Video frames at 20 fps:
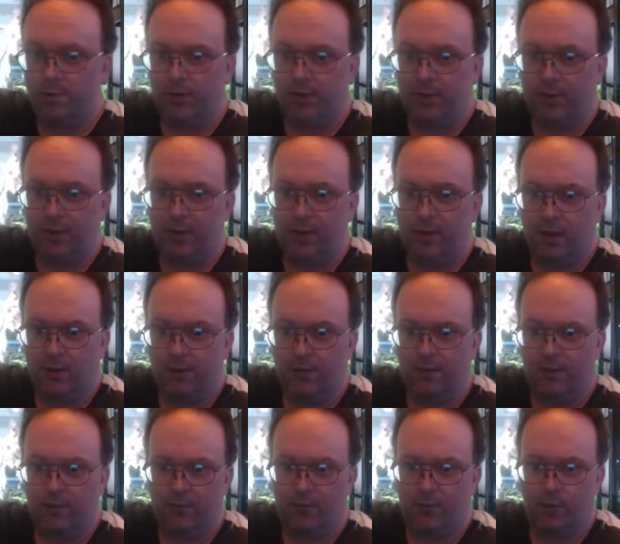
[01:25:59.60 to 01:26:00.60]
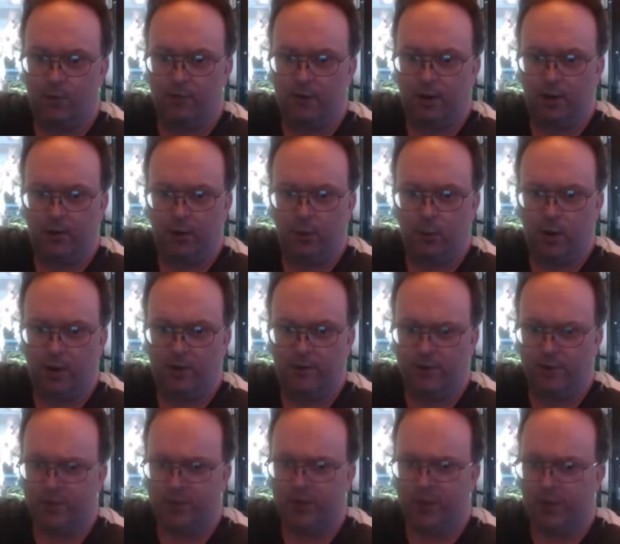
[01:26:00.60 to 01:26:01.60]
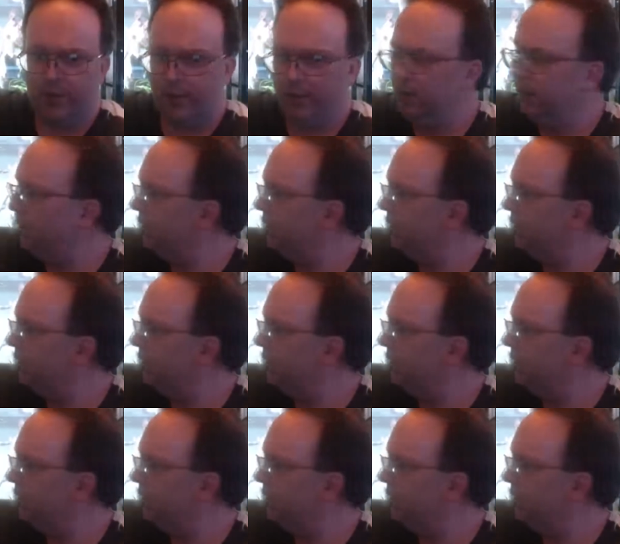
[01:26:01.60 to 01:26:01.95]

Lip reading: but they're going through 4 algae wafers a day